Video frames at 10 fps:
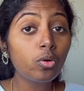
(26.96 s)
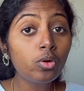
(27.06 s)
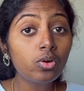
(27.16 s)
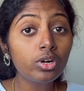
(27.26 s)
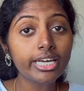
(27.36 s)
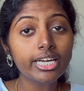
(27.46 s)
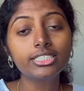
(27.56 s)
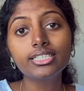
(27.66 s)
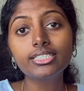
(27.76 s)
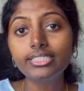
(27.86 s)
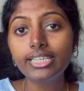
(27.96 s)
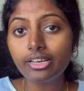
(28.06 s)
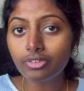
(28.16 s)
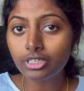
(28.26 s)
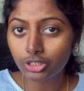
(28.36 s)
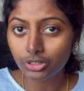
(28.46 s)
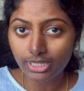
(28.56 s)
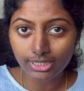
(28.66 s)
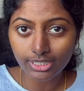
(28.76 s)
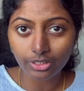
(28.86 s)
an overvoltage is
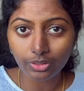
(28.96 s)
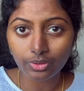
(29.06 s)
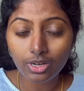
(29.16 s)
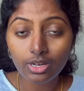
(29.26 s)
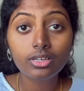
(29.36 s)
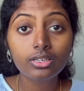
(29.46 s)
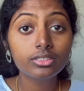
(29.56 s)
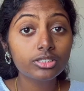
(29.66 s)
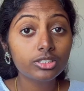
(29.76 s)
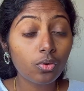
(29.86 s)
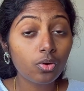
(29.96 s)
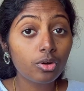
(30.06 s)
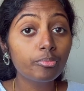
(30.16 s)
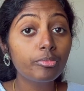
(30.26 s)
delivered to the circuit. So